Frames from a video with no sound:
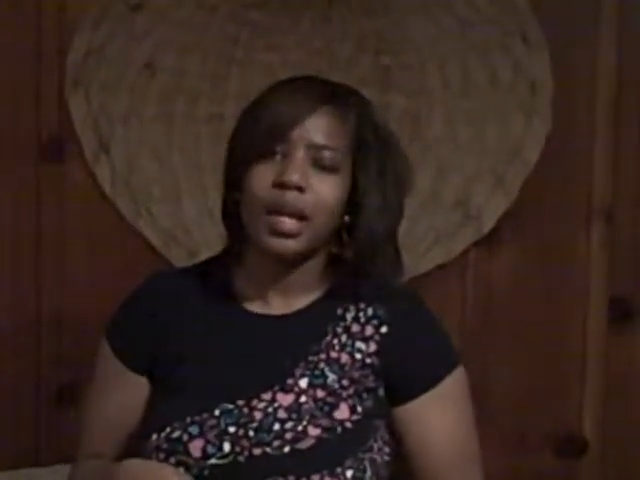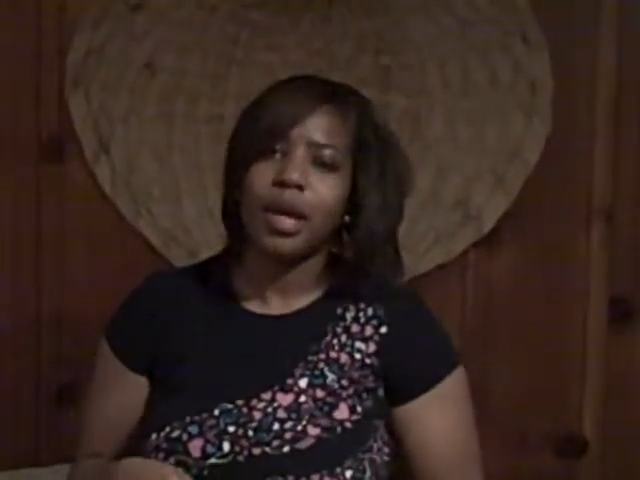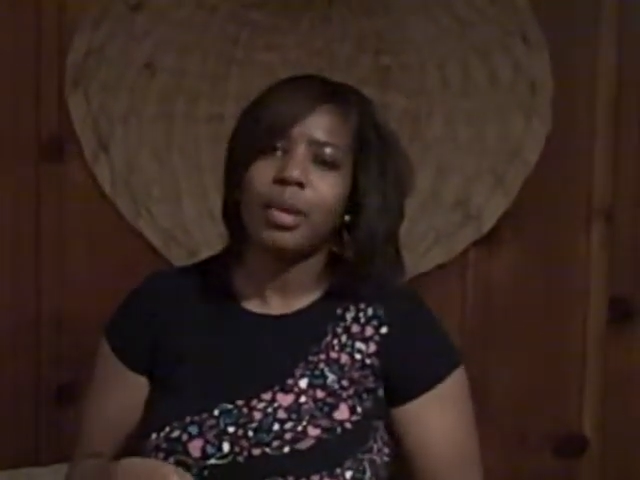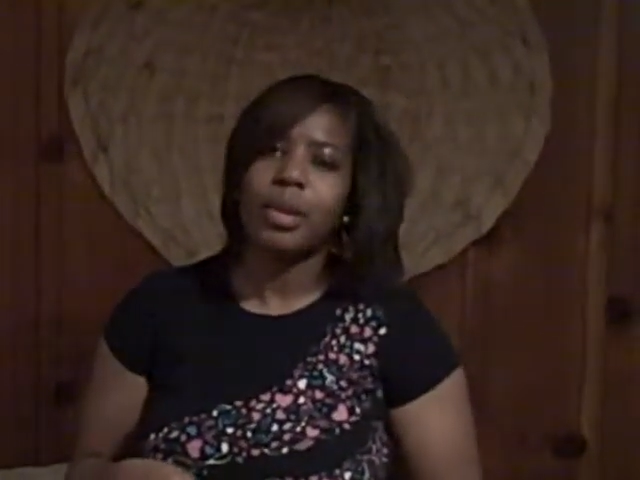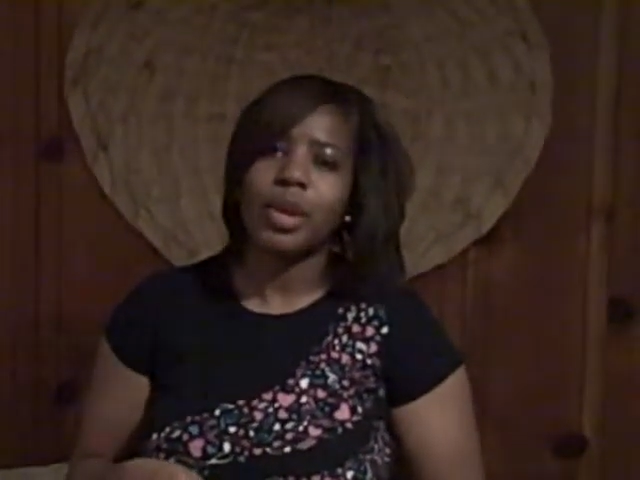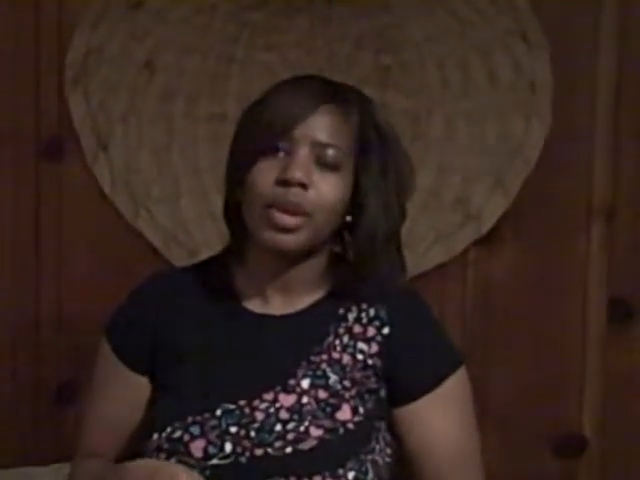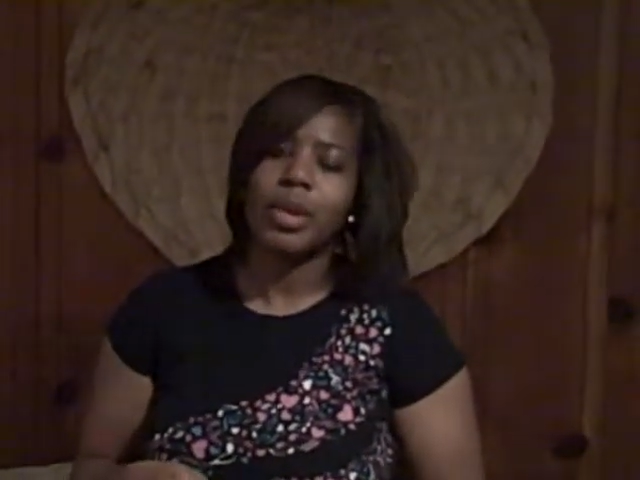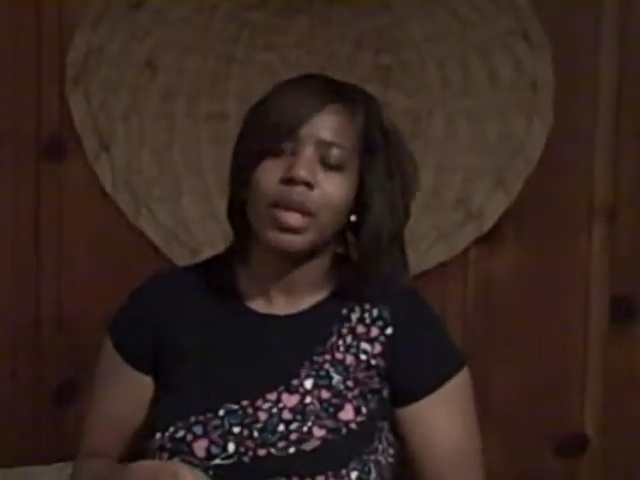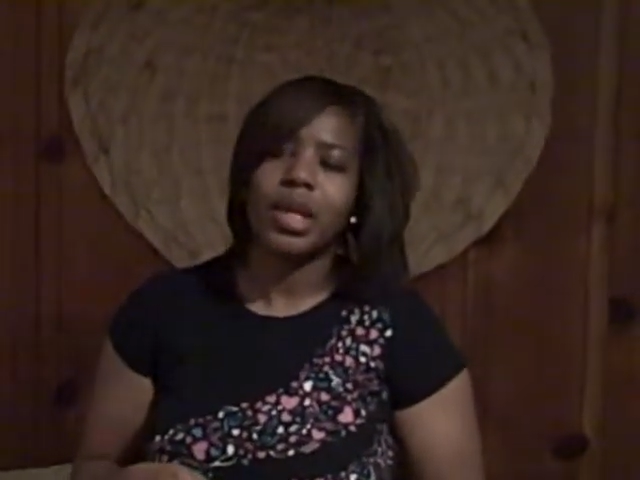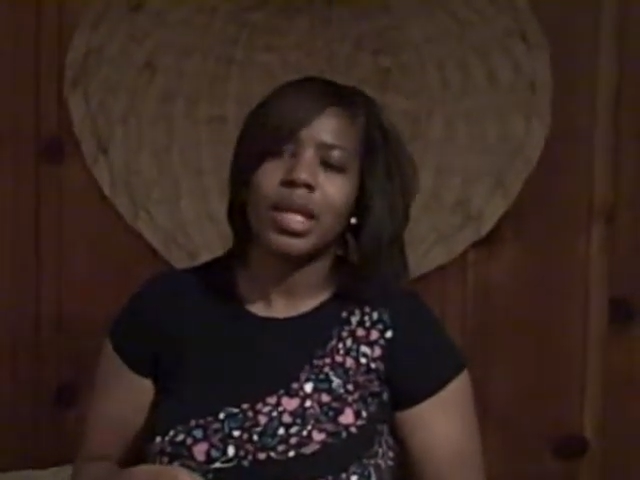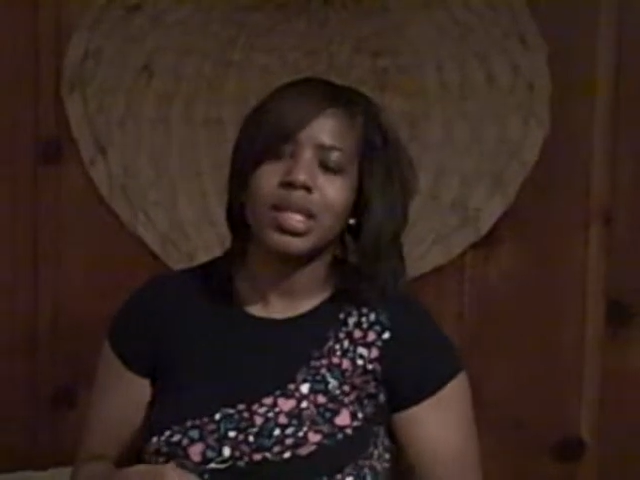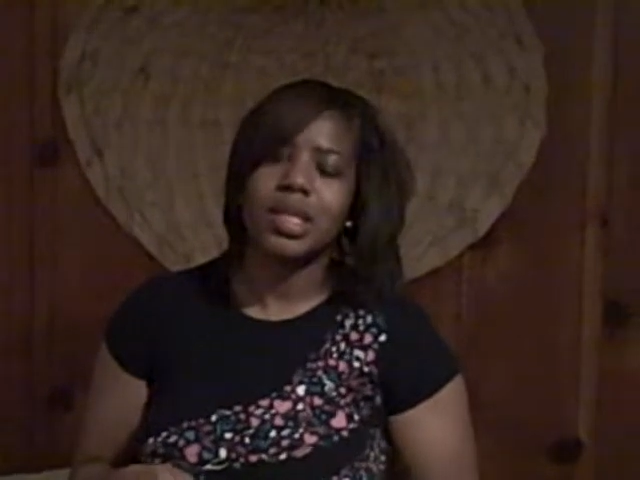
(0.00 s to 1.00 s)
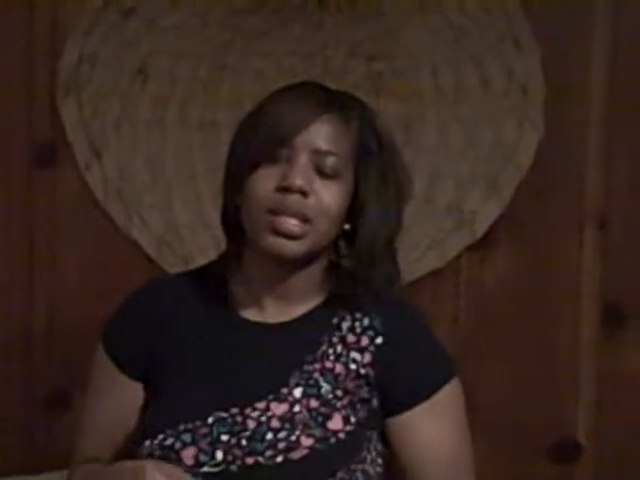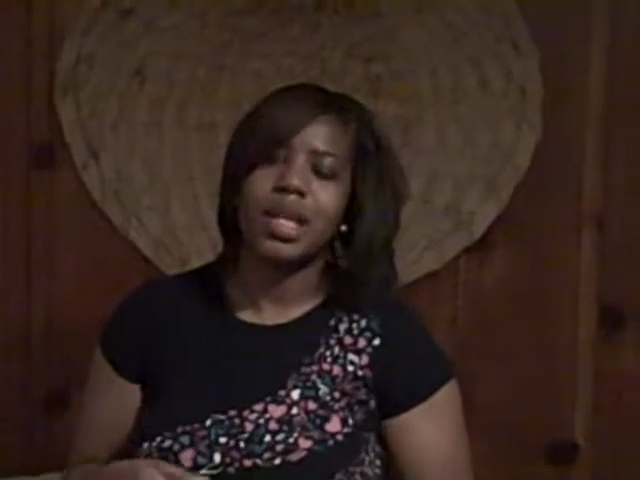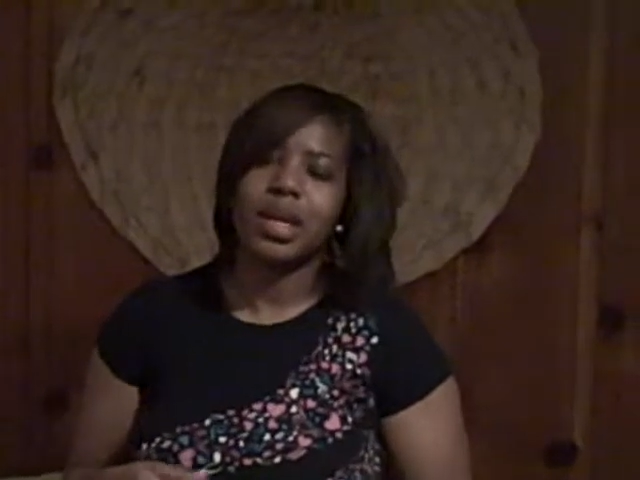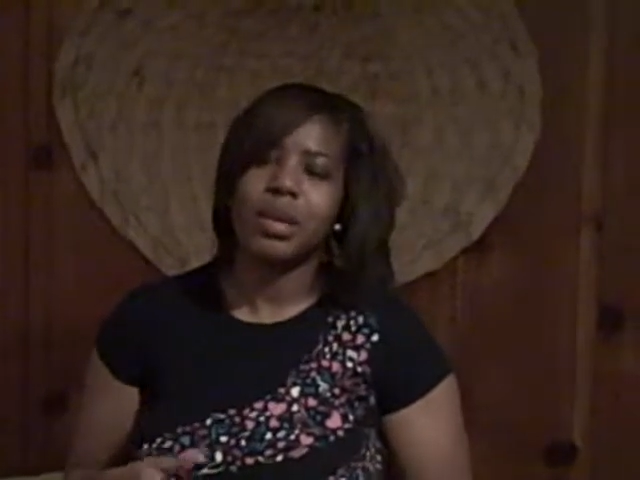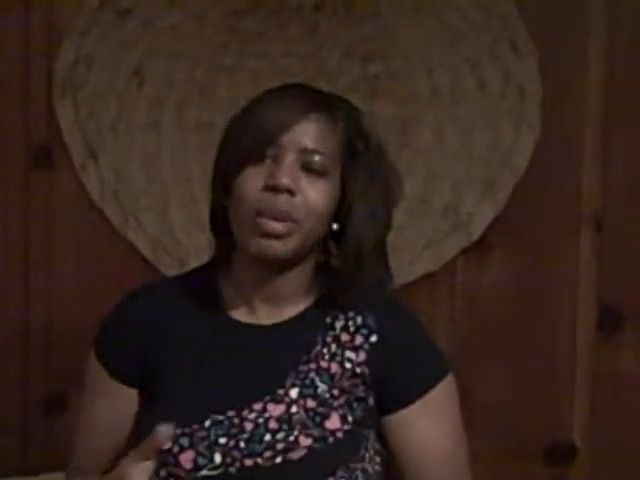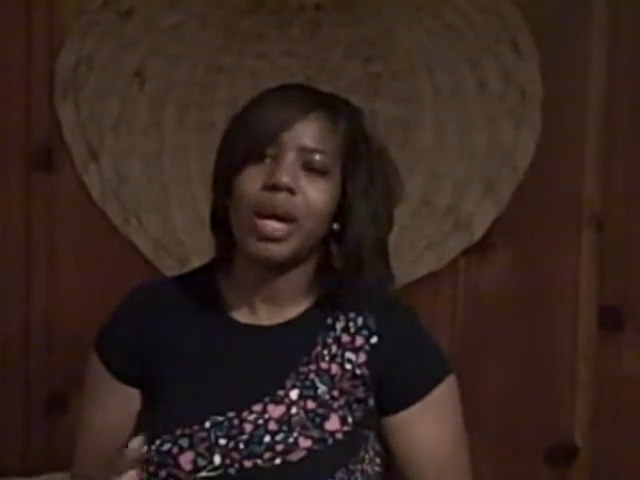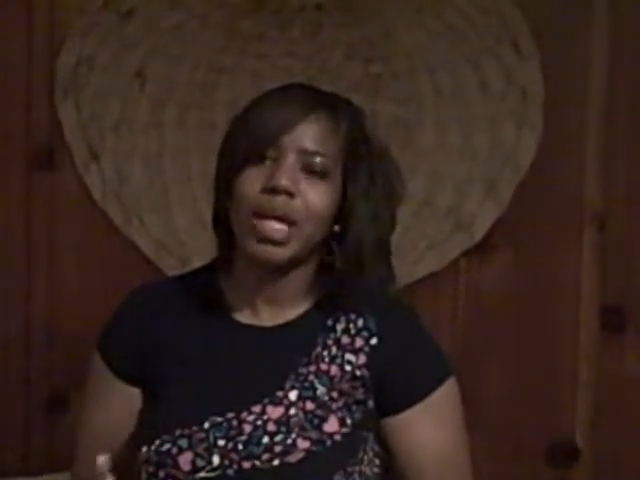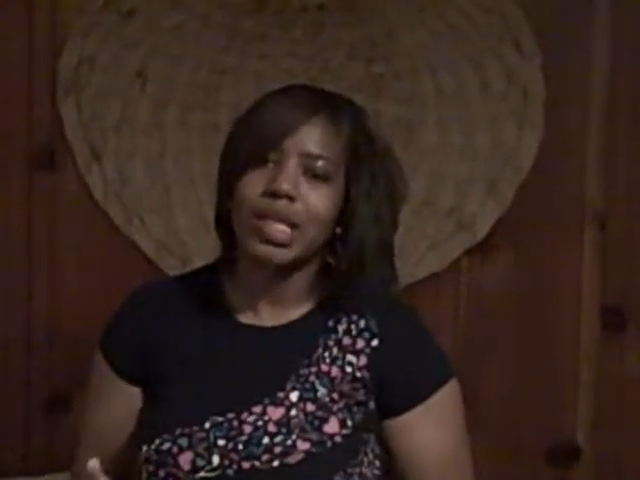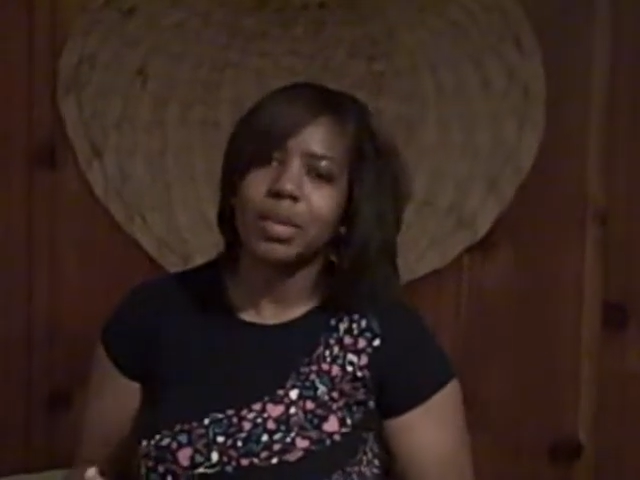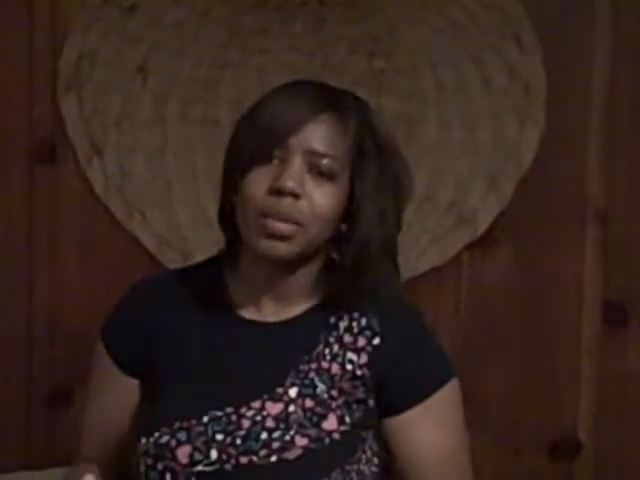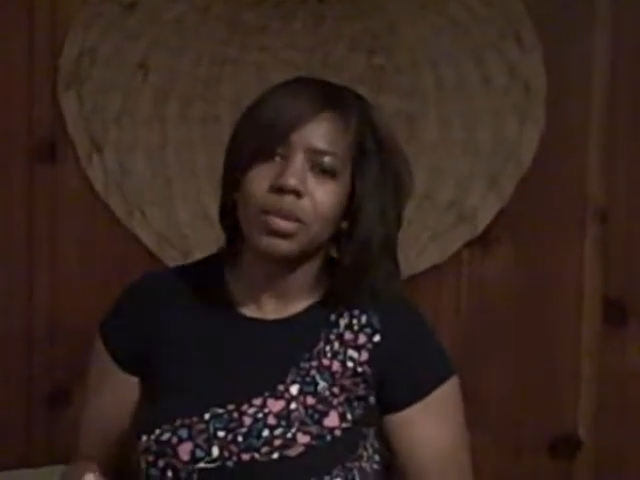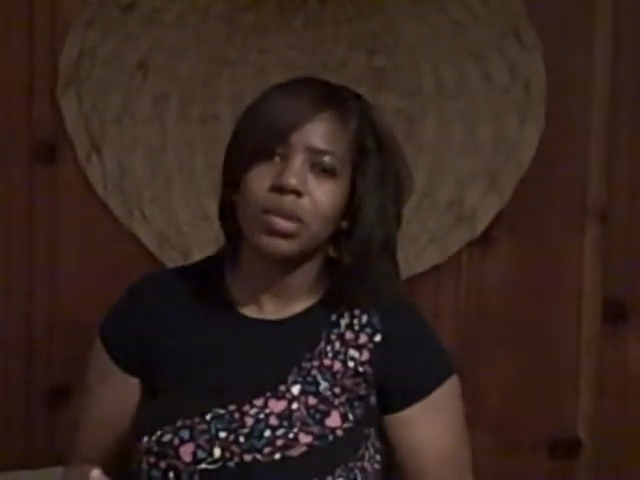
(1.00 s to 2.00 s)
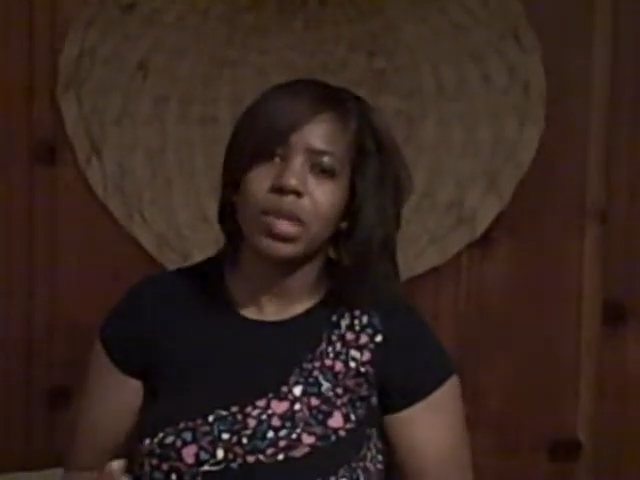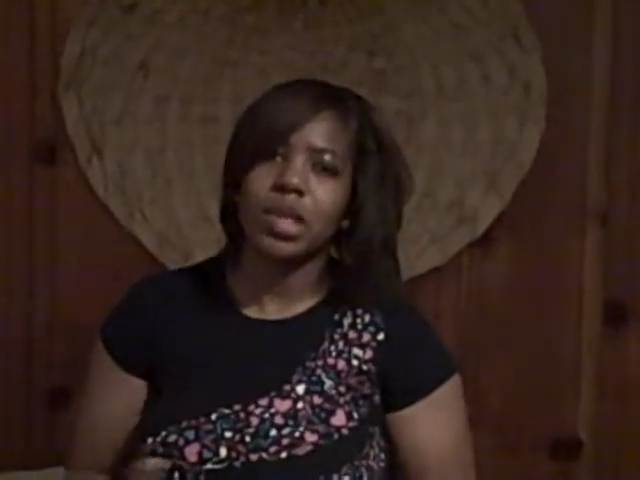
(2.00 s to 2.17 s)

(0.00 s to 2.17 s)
number because it's not impossible